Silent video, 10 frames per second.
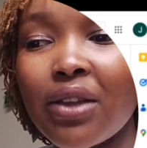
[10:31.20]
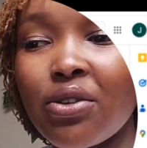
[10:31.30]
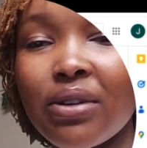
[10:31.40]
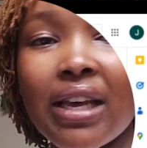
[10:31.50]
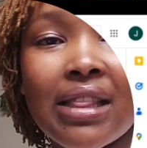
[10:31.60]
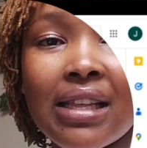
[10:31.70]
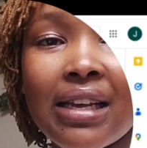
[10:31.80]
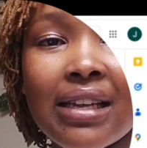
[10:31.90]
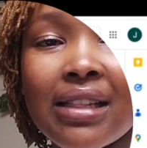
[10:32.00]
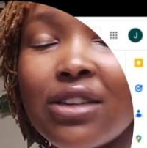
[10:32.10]
you'll get
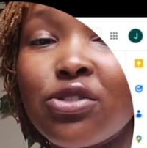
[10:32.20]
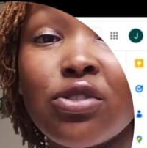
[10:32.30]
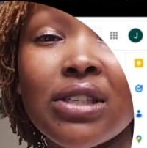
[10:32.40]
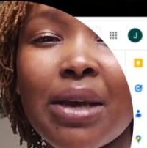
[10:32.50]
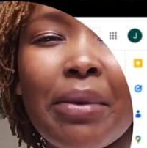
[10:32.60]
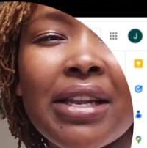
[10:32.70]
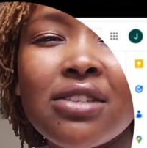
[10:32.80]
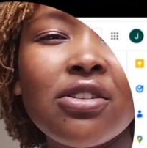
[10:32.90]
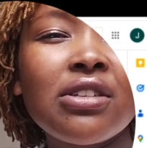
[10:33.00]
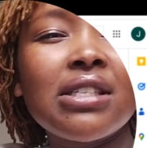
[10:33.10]
the total time, and
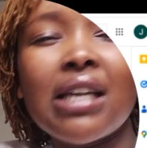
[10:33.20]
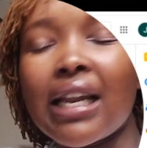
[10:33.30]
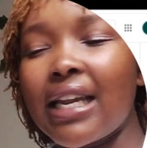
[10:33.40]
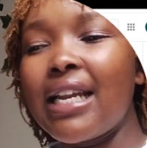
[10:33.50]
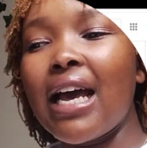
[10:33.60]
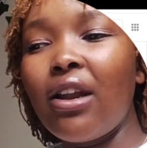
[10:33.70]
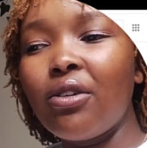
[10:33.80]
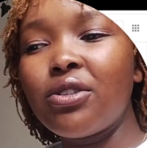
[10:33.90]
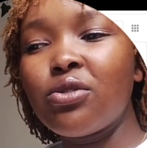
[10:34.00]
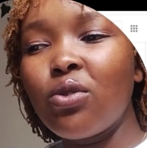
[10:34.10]
it's not really a
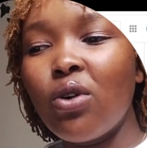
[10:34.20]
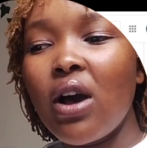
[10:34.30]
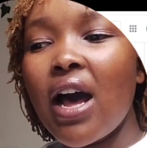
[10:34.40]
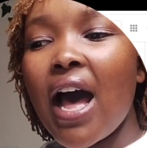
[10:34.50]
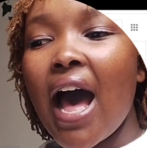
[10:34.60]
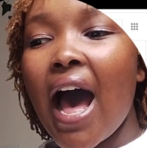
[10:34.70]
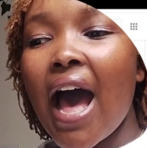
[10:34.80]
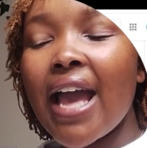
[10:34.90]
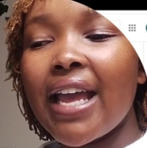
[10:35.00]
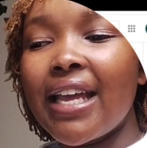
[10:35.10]
lot. So
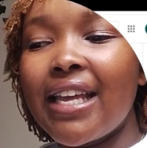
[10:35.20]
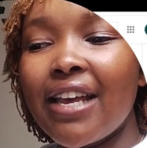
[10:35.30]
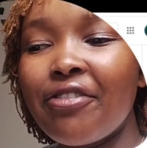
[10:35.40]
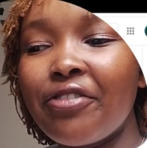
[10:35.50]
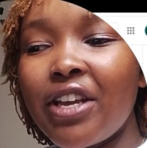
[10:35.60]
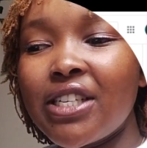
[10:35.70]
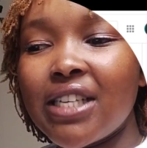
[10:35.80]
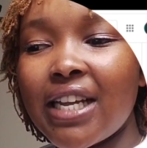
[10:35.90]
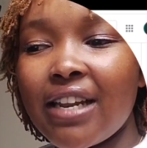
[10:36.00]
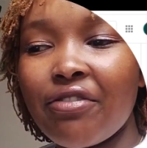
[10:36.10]
I gave each
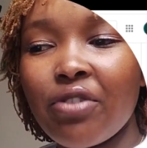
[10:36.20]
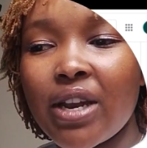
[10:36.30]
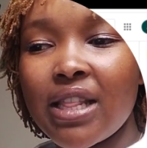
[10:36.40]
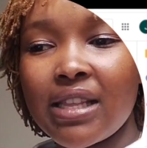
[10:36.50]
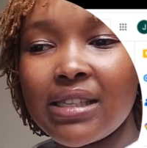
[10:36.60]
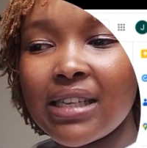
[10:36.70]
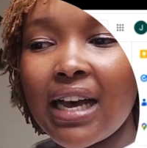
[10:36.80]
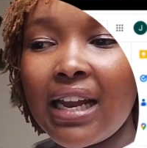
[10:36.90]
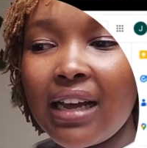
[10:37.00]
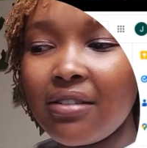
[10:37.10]
and everyone in this
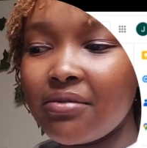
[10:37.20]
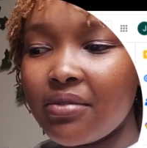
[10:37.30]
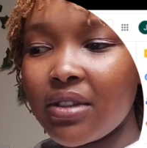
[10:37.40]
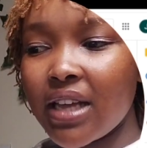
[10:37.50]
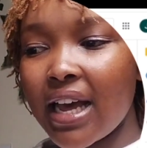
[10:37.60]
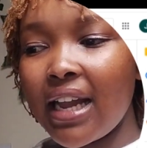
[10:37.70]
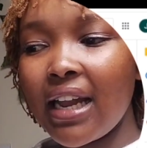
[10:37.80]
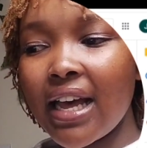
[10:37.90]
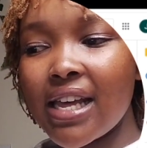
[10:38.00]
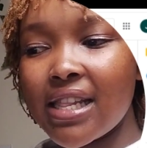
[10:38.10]
color, the
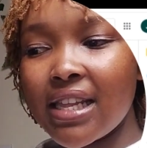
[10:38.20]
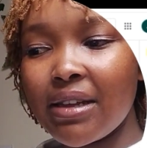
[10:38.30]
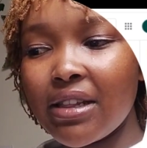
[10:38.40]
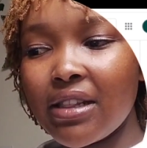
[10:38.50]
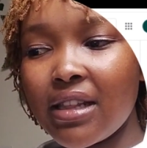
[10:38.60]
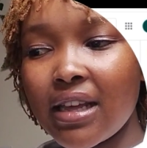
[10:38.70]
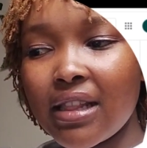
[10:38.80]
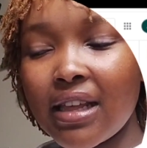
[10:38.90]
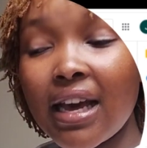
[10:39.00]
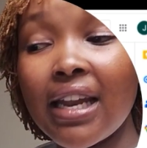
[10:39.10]
color, and
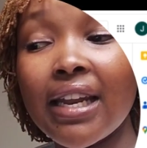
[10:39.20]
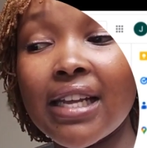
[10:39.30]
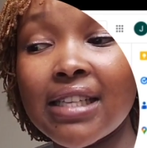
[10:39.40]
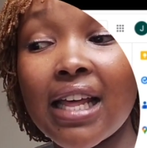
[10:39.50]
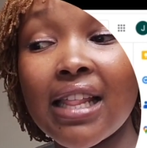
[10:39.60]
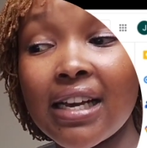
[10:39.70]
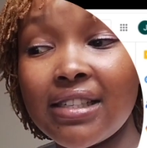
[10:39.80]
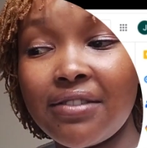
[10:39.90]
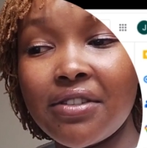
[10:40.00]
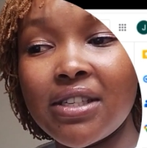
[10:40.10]
the calendar is other
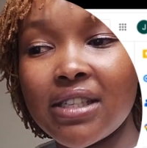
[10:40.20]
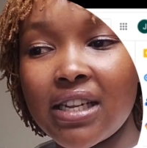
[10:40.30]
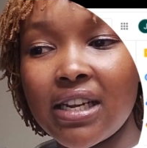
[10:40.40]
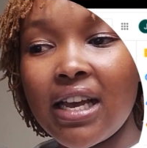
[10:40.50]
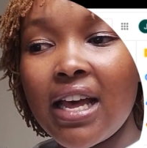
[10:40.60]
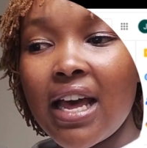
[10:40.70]
activities, and